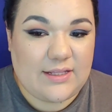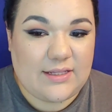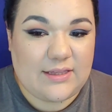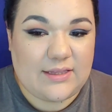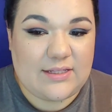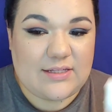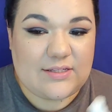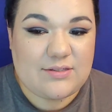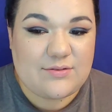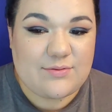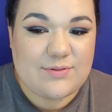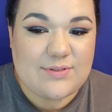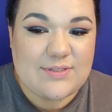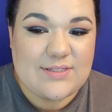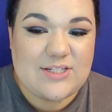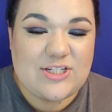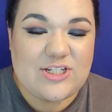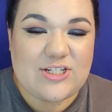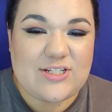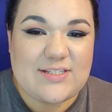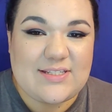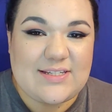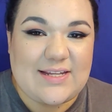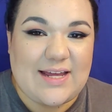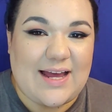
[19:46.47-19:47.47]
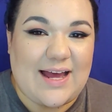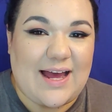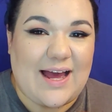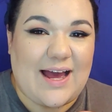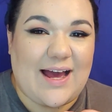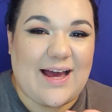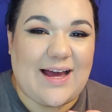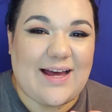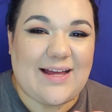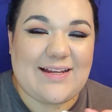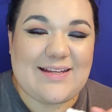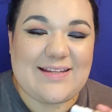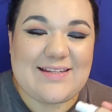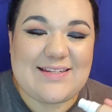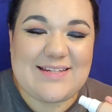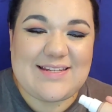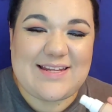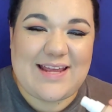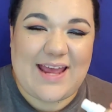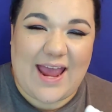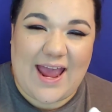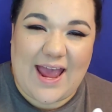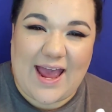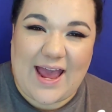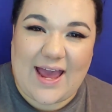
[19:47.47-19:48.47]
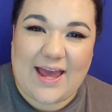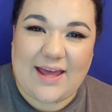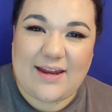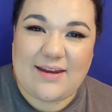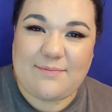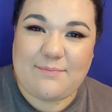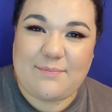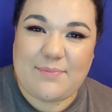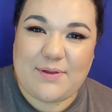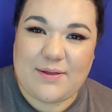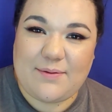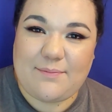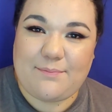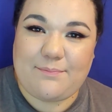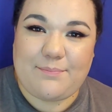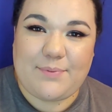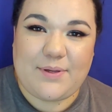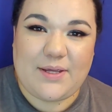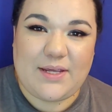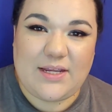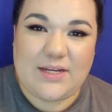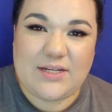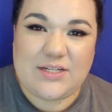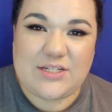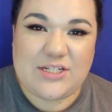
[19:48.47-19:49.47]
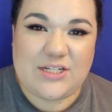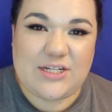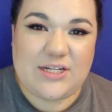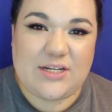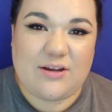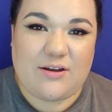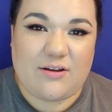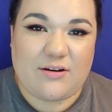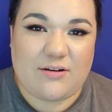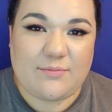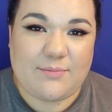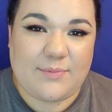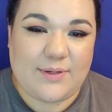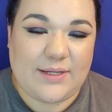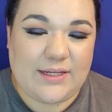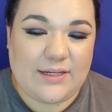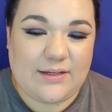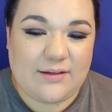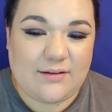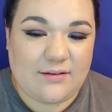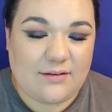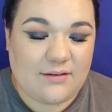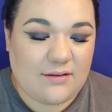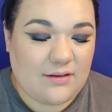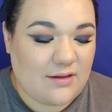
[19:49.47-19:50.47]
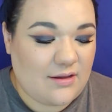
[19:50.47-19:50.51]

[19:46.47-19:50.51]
This one's just a tad bit peachy on me.